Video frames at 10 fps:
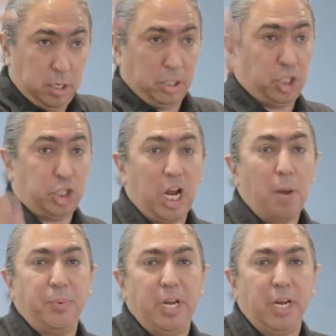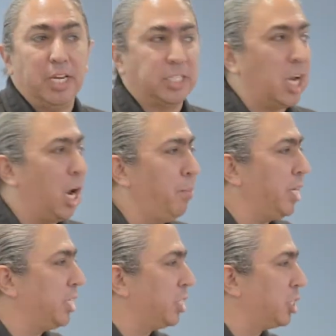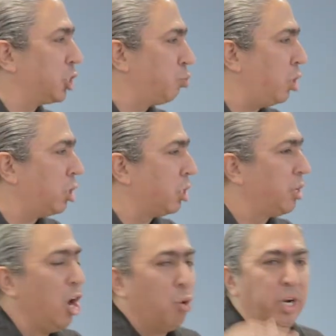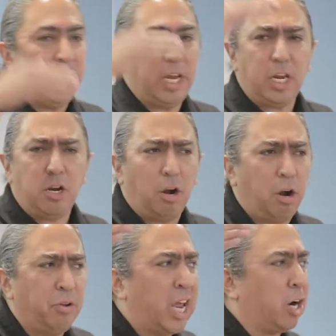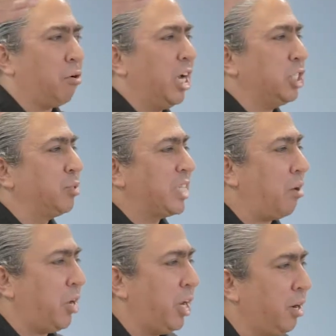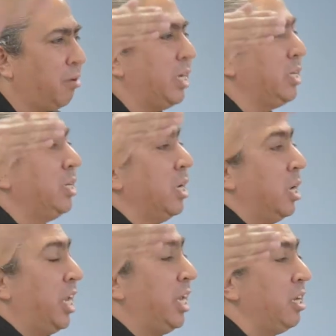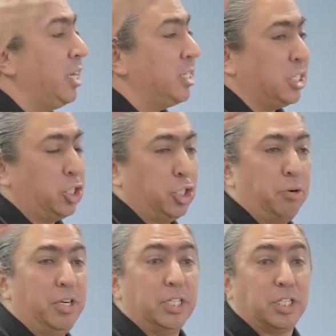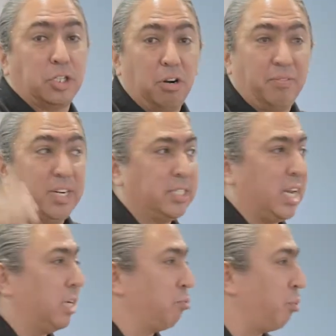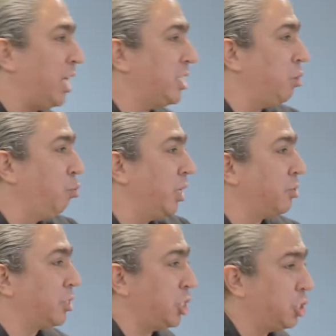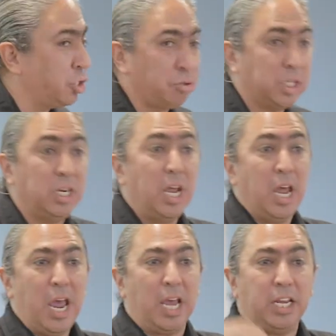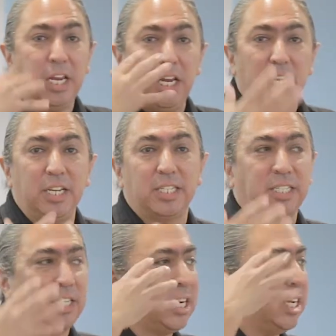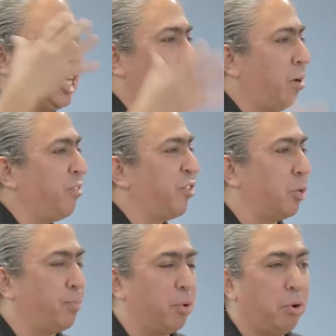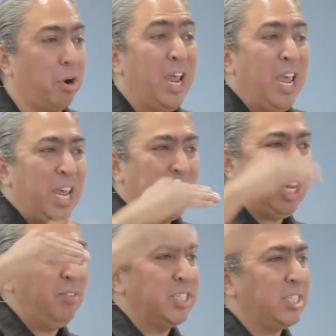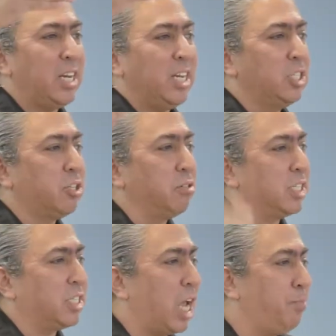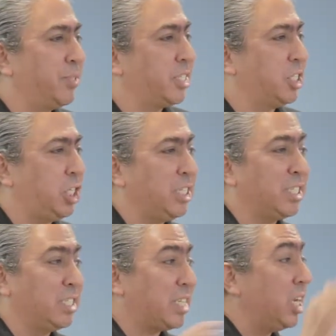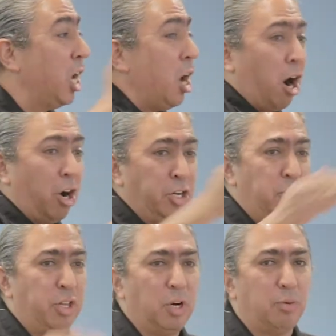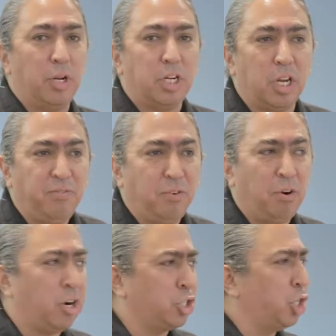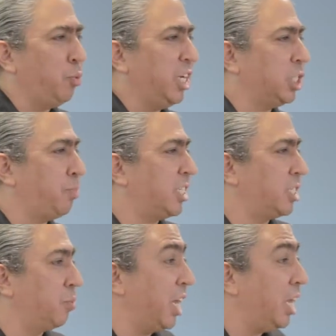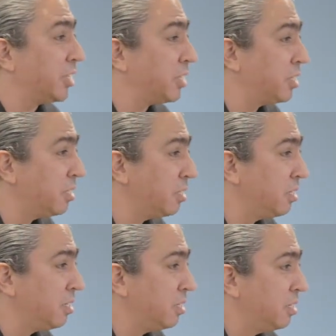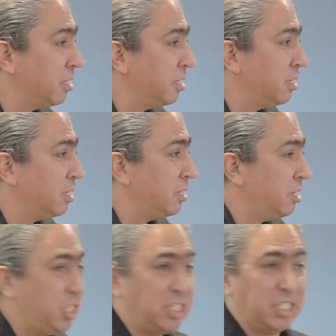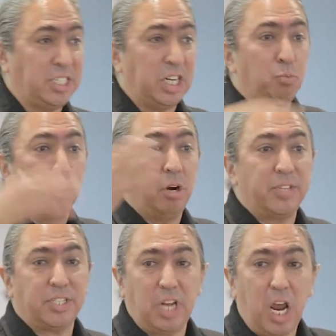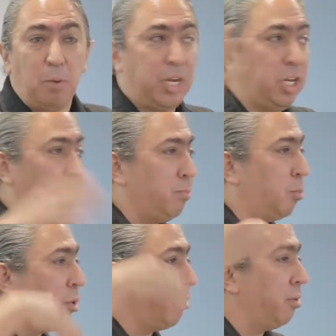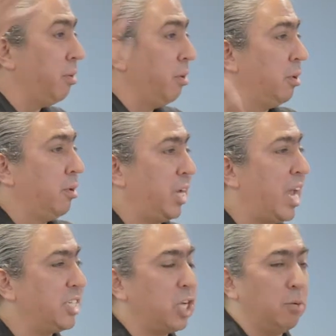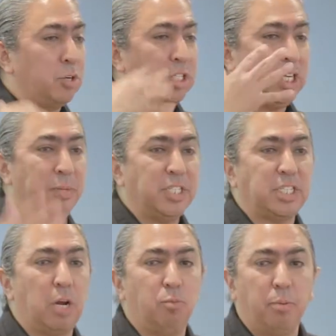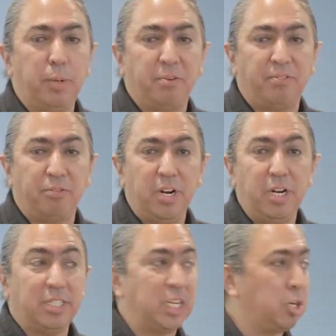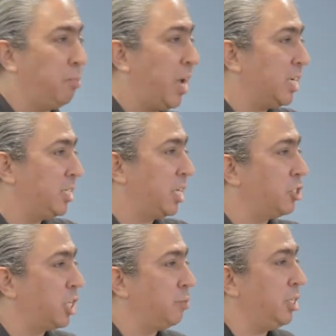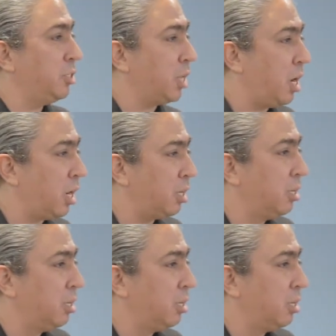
championing his coming into this world, when he heard that Christ was out healing centurion servants and raising widows' children and healing the sick and caring for the poor, he even sent his own disciples to Jesus and said, are you the one we're looking for, or should we expect someone else? Jesus did more of the same, healed more, cast out more demons, set more people free, and said, go back and tell John what you saw.